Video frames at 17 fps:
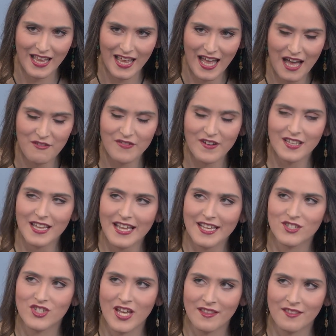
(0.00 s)
I felt
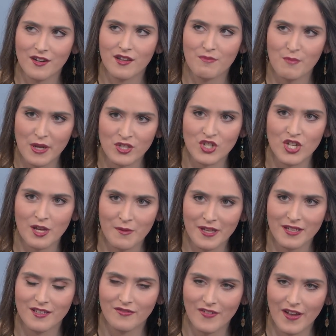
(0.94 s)
like gender's punching me
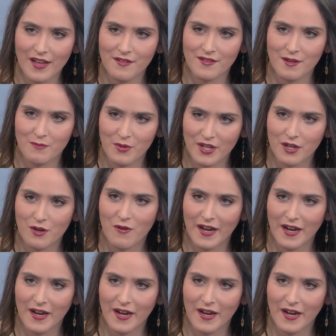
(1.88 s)
in the face, to put wow.